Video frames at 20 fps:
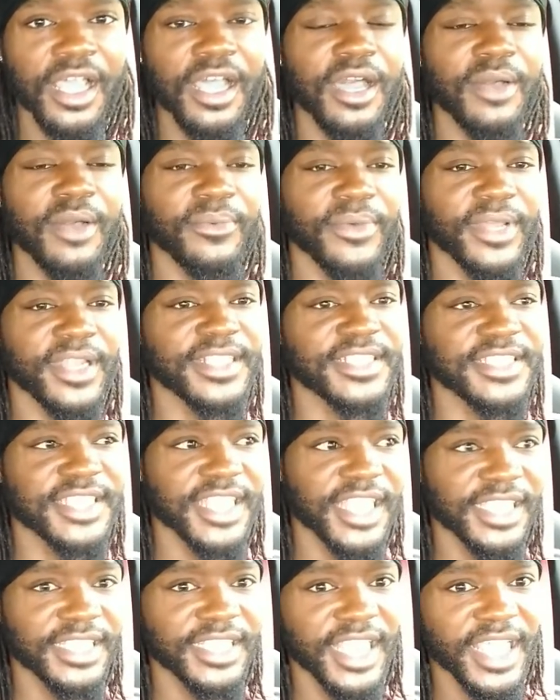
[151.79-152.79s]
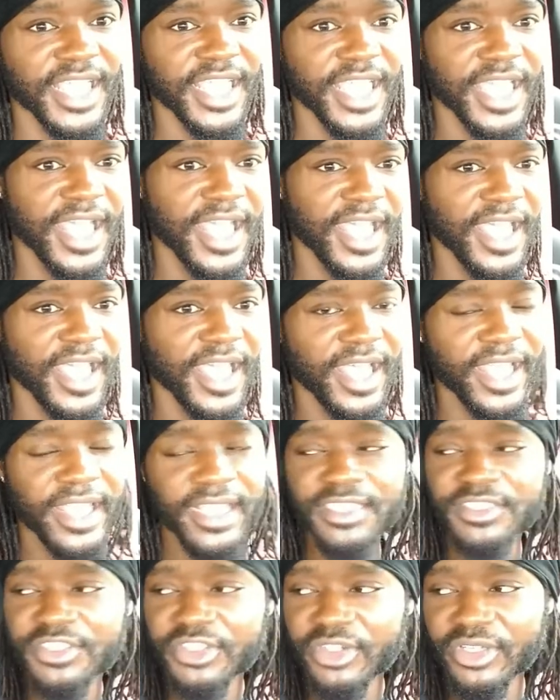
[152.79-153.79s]
I want to say that I
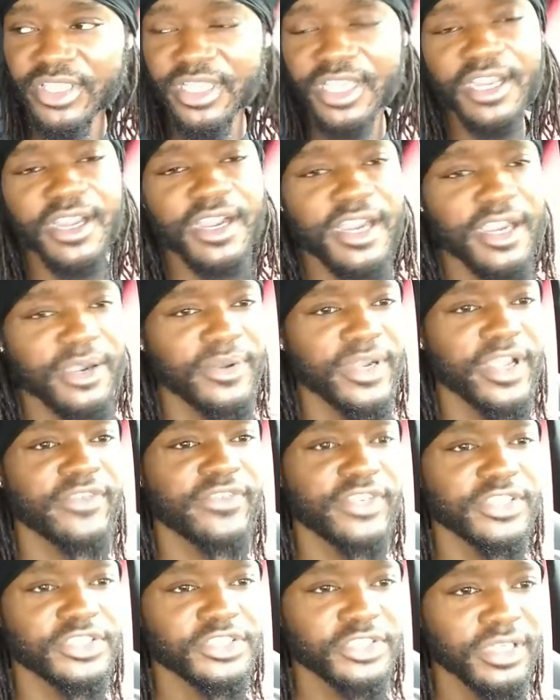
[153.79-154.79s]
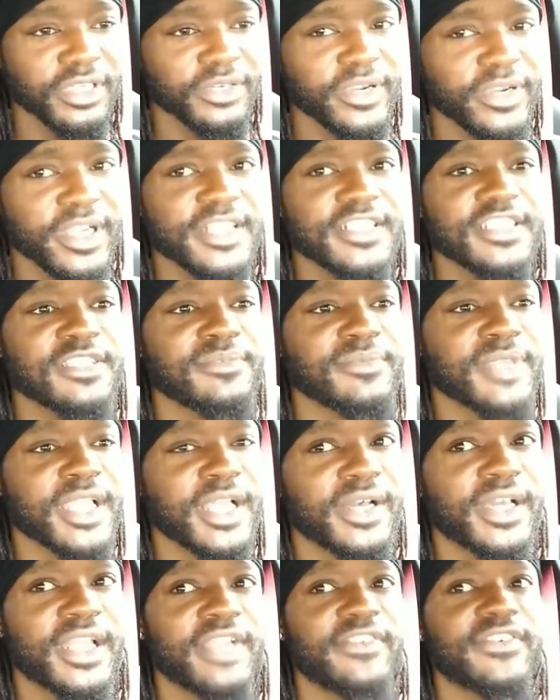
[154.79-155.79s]
enjoyed the car or whatever. Truck ran into me
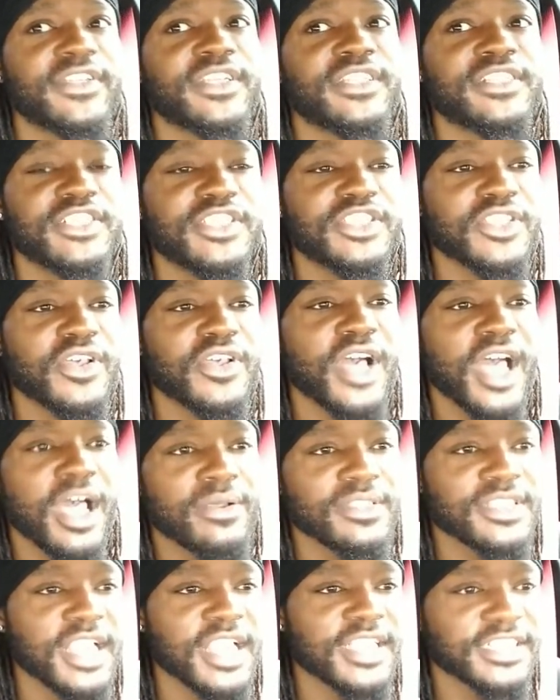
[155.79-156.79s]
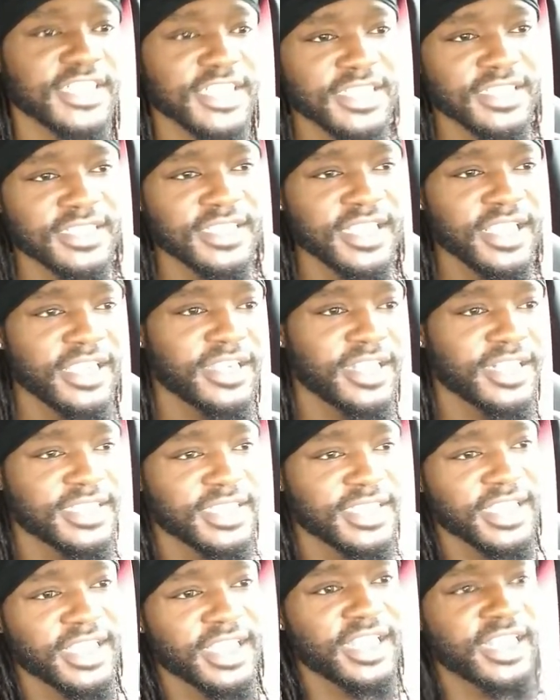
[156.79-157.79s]
or whatever, and so I was actually steered
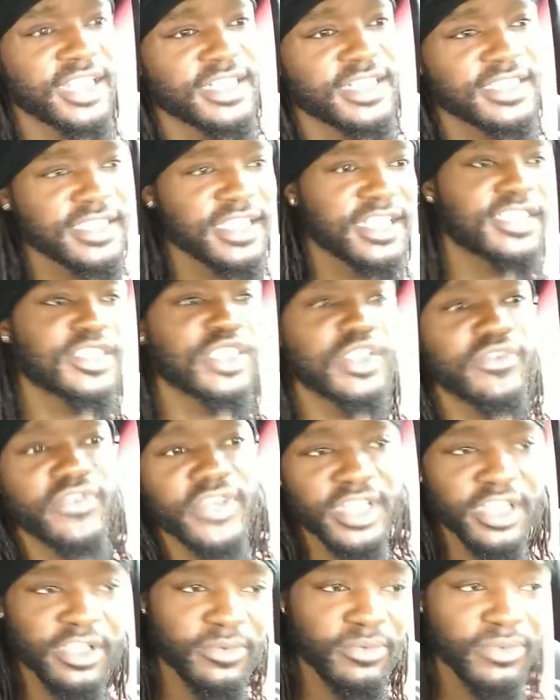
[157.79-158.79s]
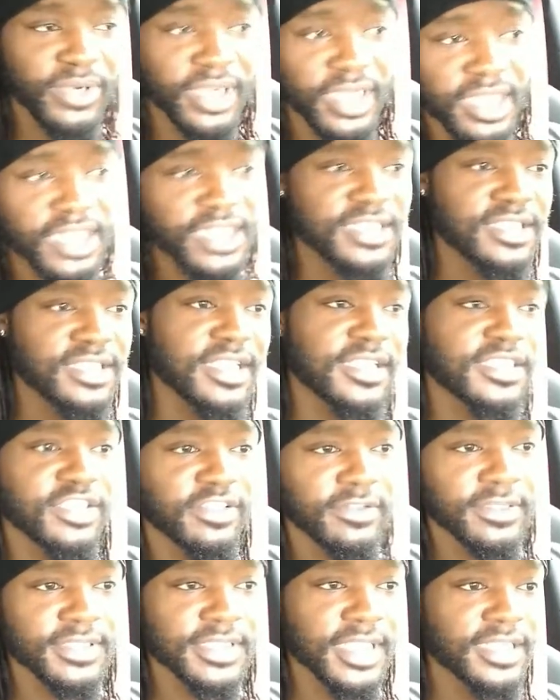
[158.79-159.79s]
into getting a stick shift. I didn't want to get a stick
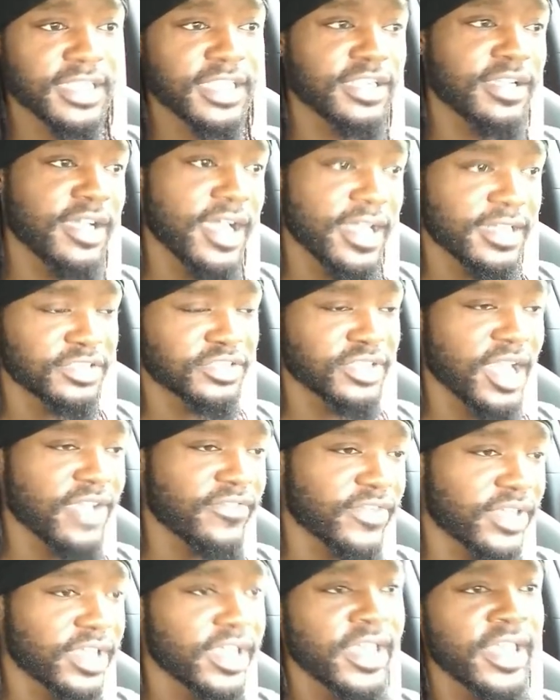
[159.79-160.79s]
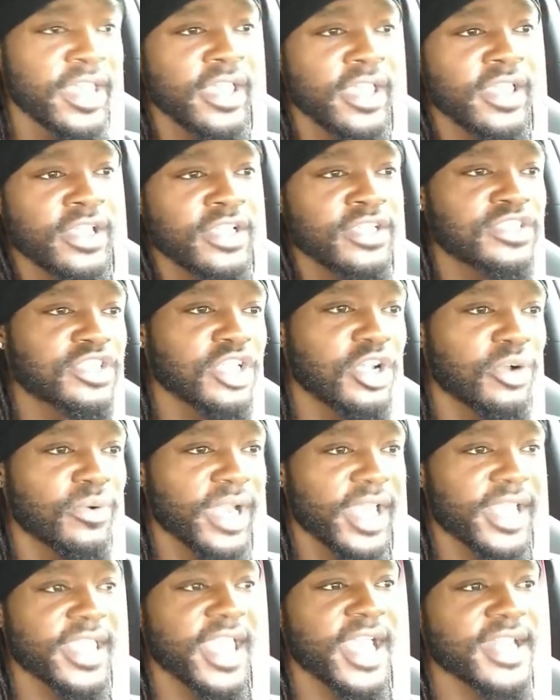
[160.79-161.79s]
shift because I didn't know how to drive it. So when
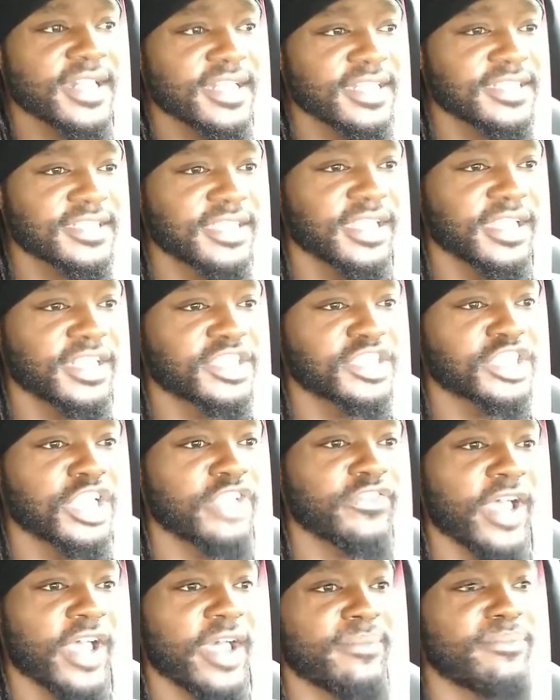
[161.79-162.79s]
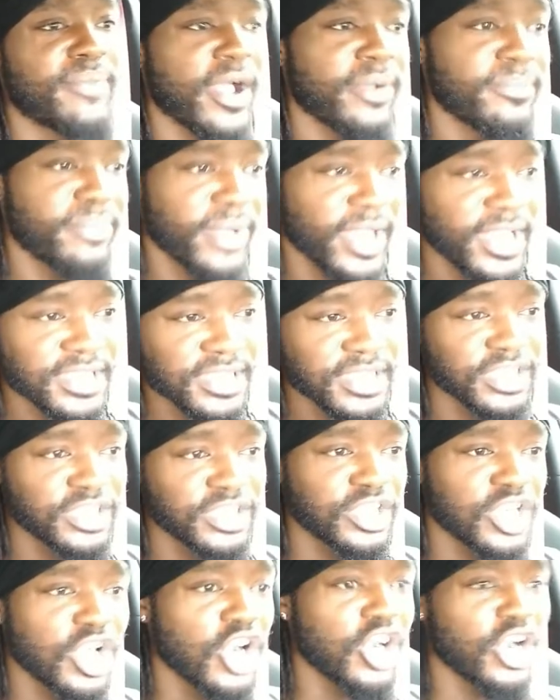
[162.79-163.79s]
I got the stick shift, I basically
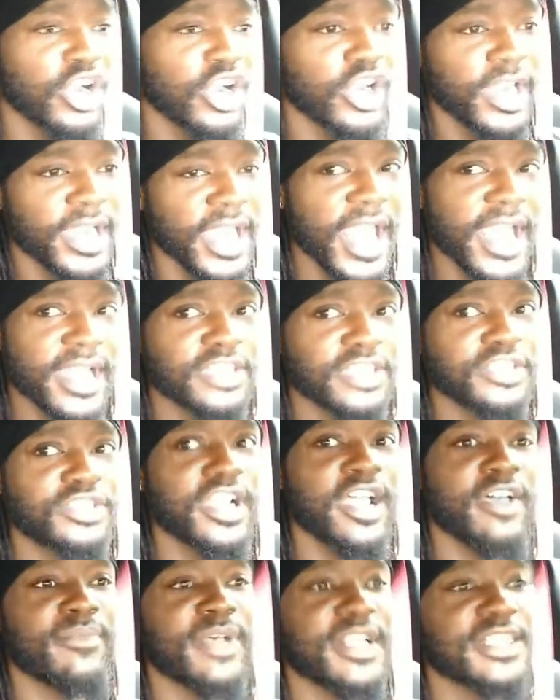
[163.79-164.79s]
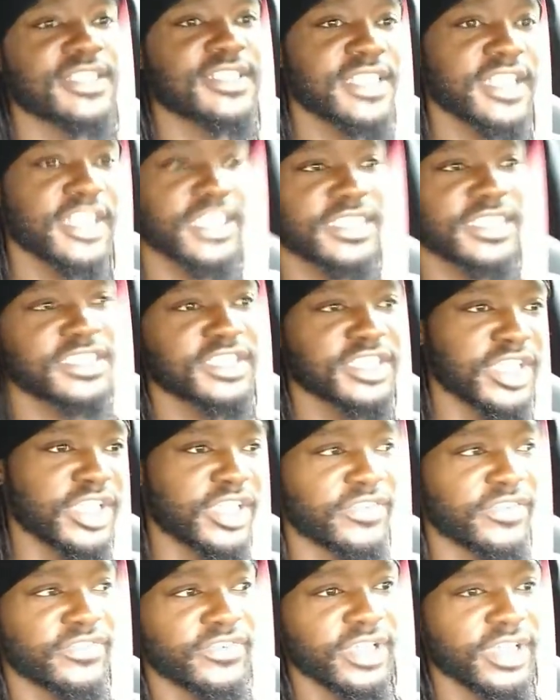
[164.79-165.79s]
learned how to drive my stick
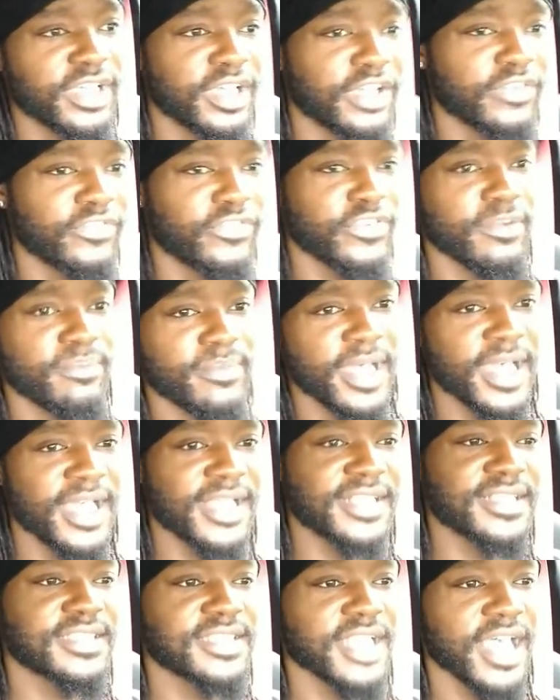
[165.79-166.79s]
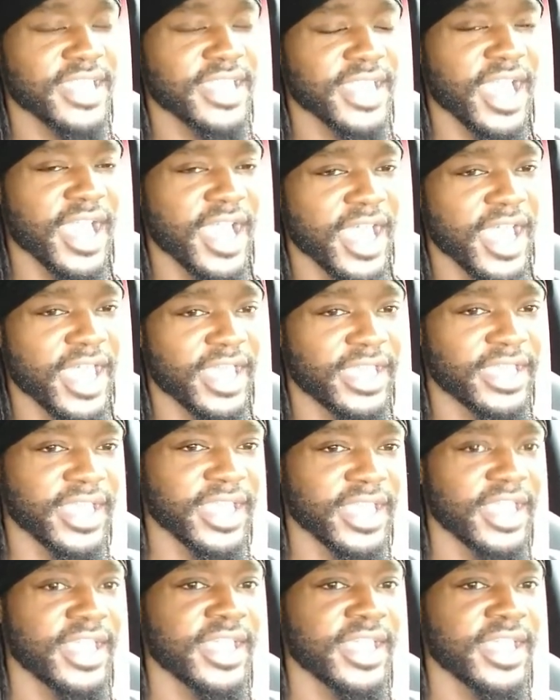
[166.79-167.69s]
shift from my Scion